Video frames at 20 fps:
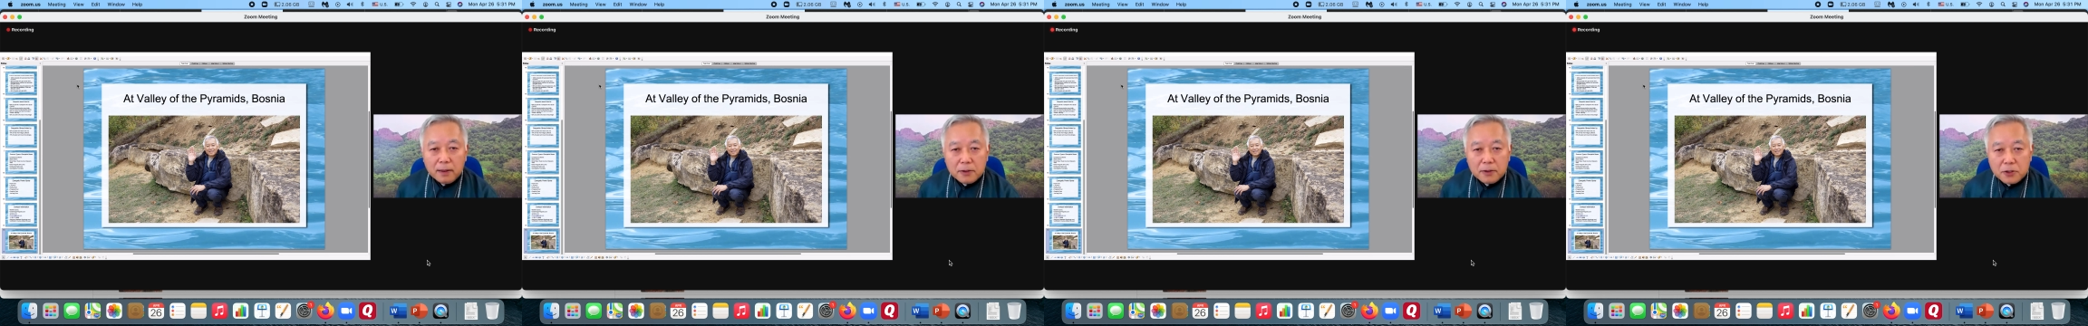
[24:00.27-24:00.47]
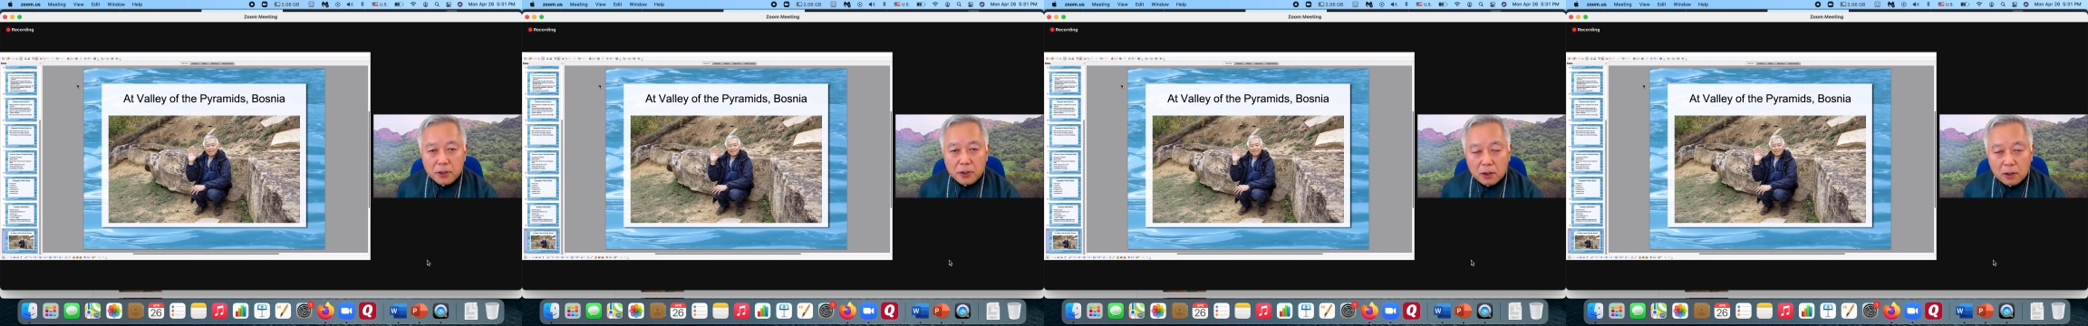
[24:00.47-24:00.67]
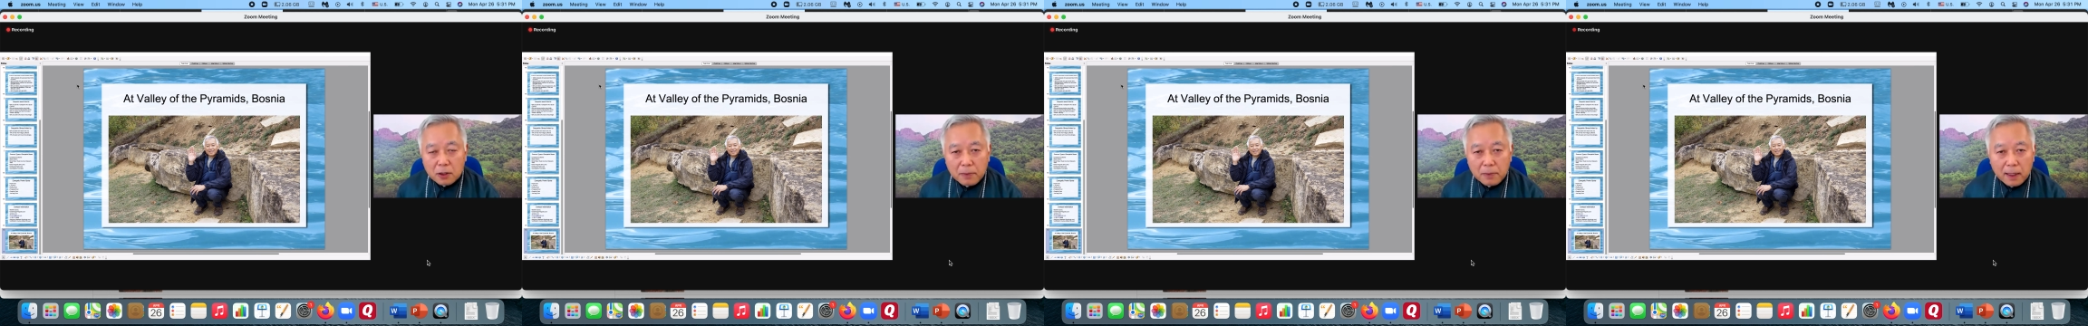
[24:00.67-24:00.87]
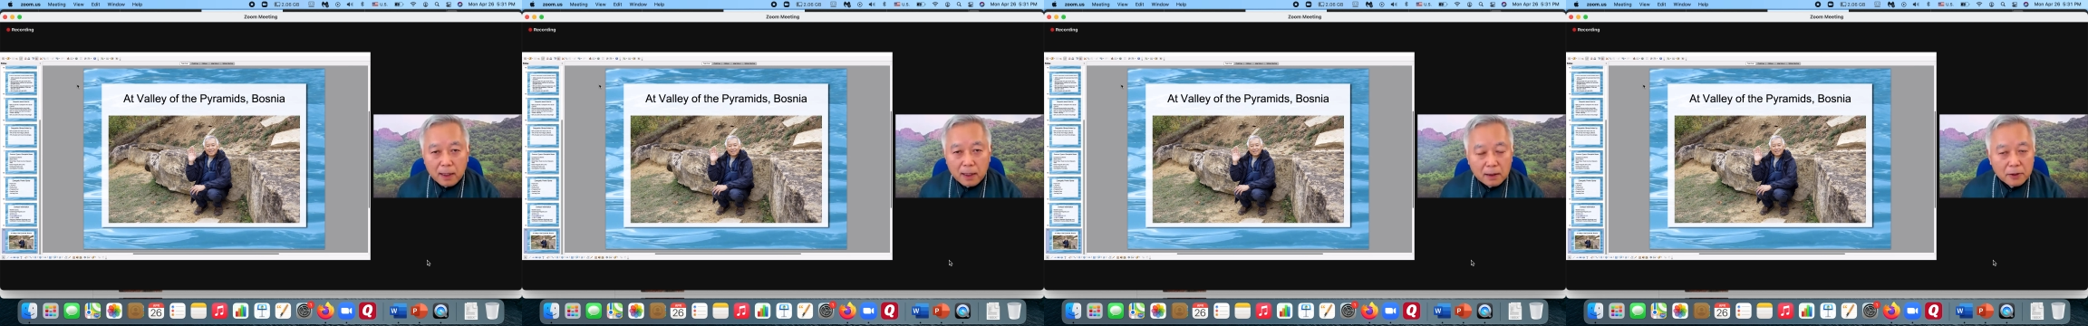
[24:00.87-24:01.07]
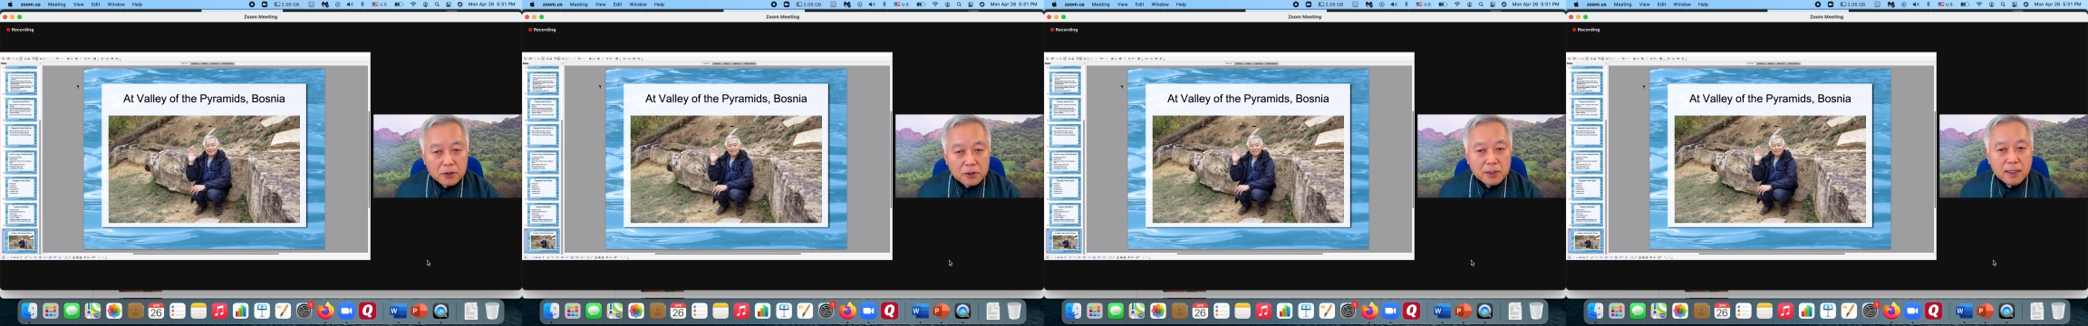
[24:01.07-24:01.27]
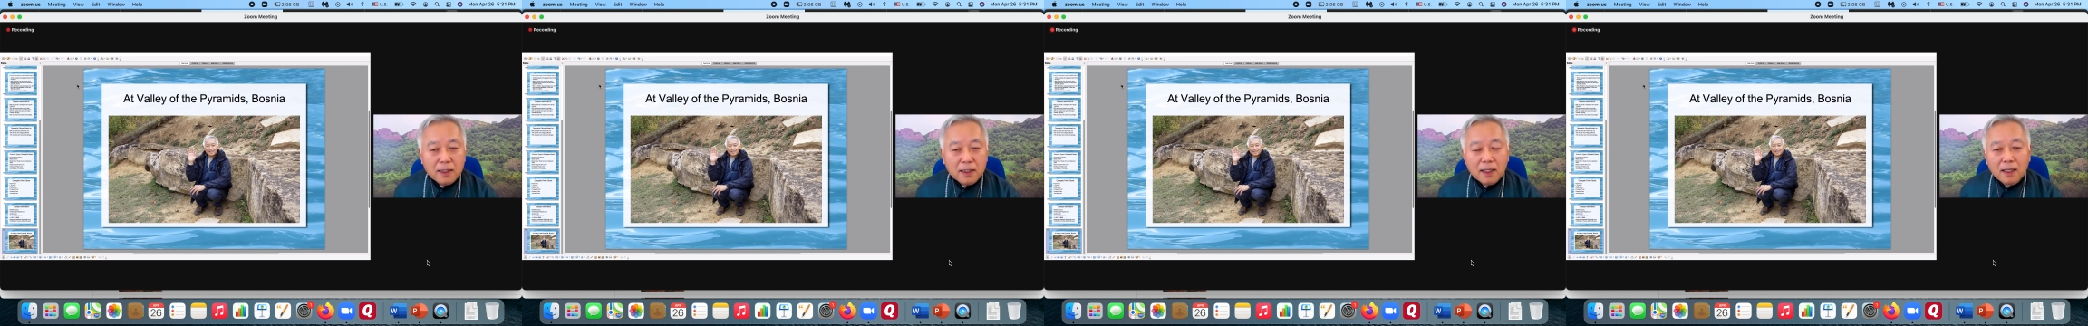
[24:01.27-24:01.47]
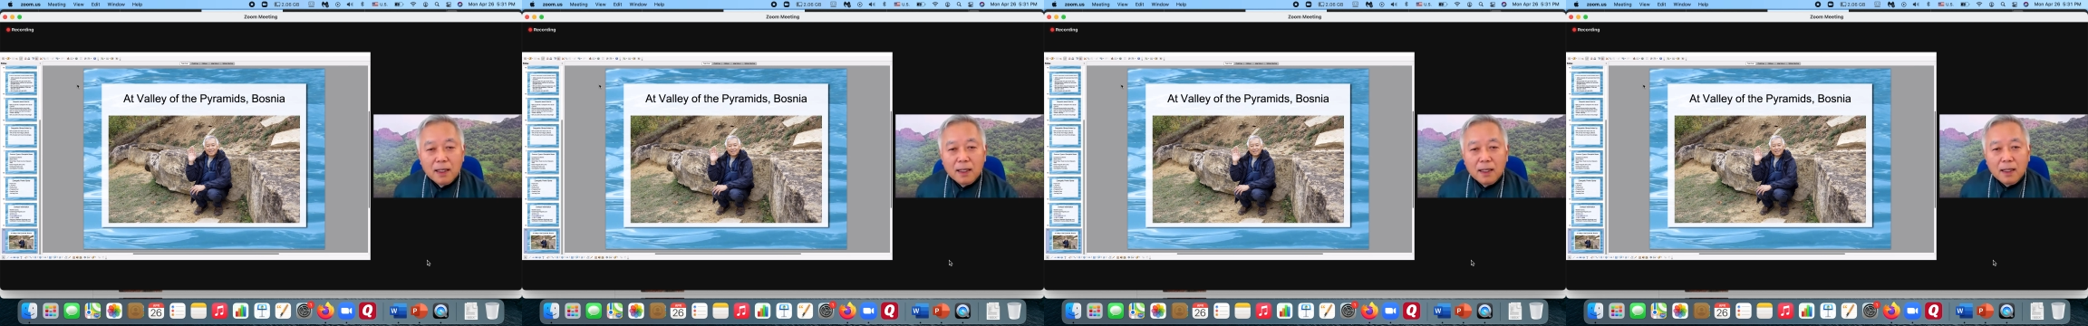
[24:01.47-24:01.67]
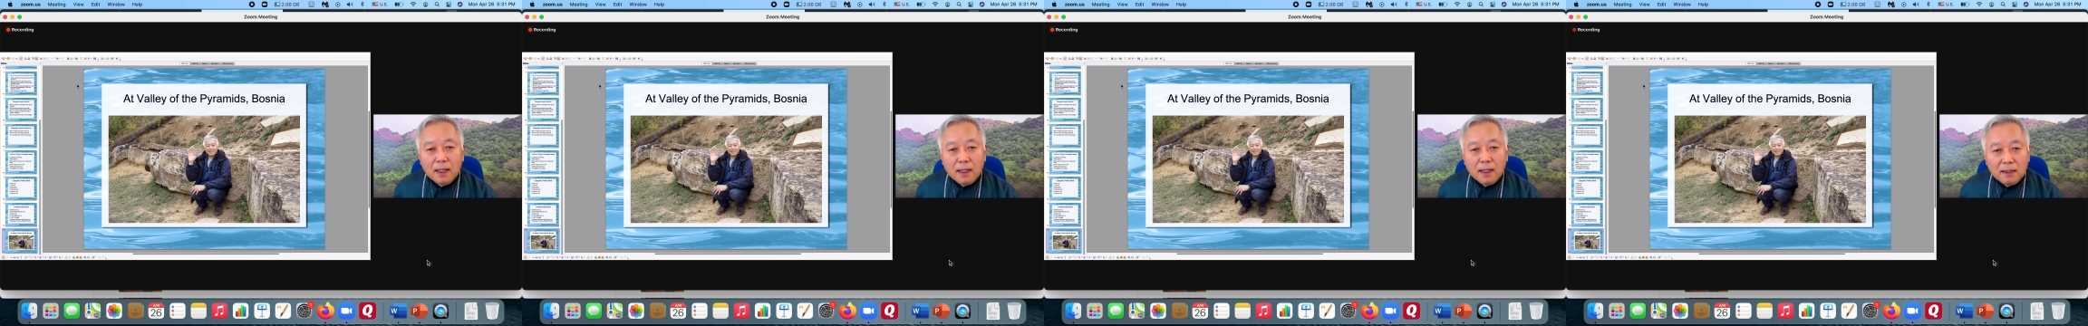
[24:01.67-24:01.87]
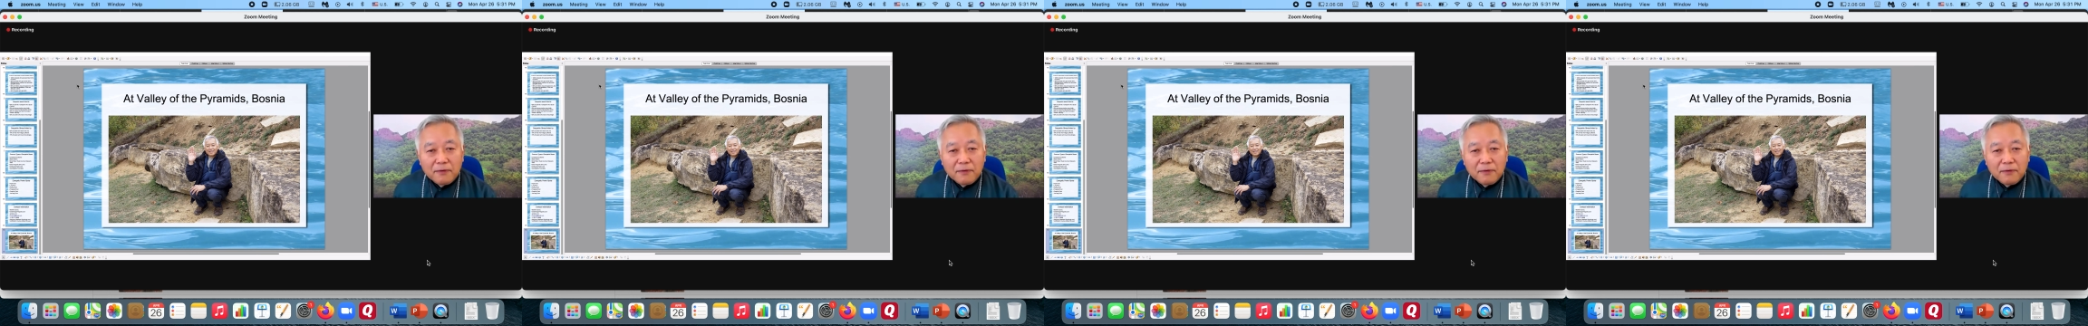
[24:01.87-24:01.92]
Geobiology. The